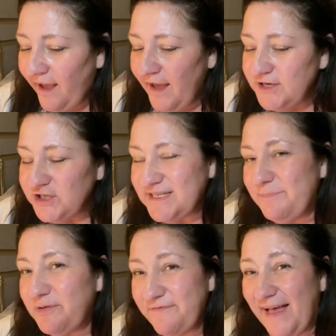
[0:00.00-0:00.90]
Does
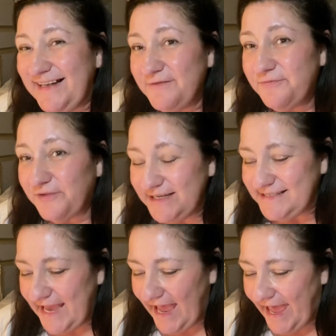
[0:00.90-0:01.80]
it prevent
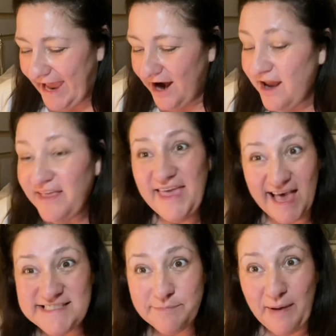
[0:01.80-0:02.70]
frizzy hair?
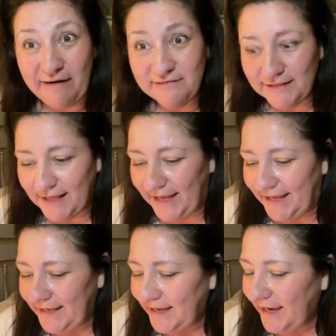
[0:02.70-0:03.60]
Yes,
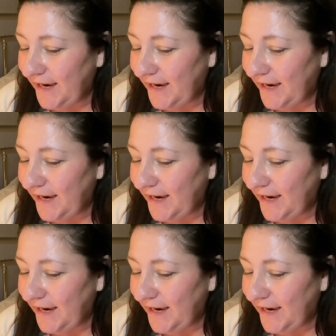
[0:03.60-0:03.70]
apparently.